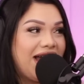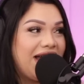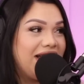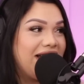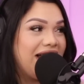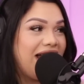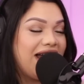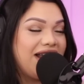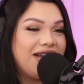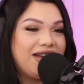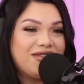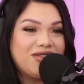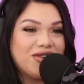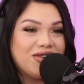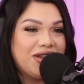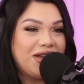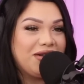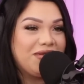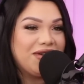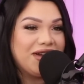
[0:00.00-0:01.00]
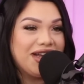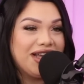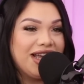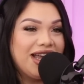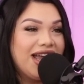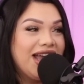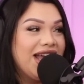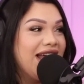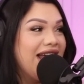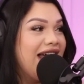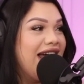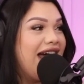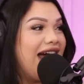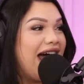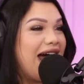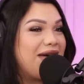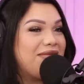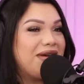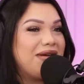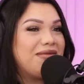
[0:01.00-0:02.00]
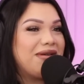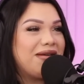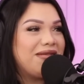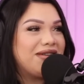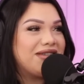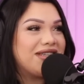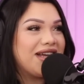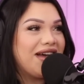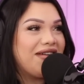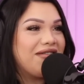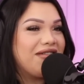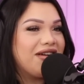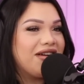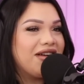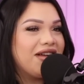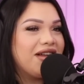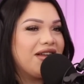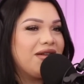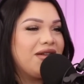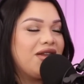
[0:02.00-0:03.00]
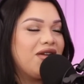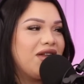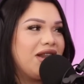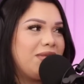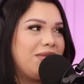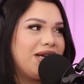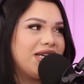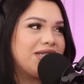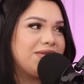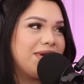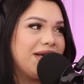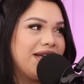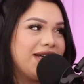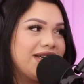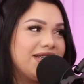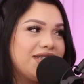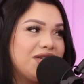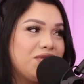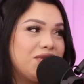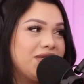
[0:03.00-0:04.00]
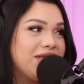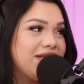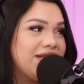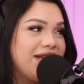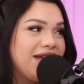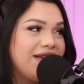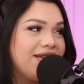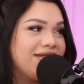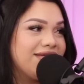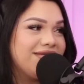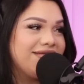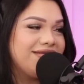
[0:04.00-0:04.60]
I haven't told anybody. At my baby shower, no, let me explain because it wasn't like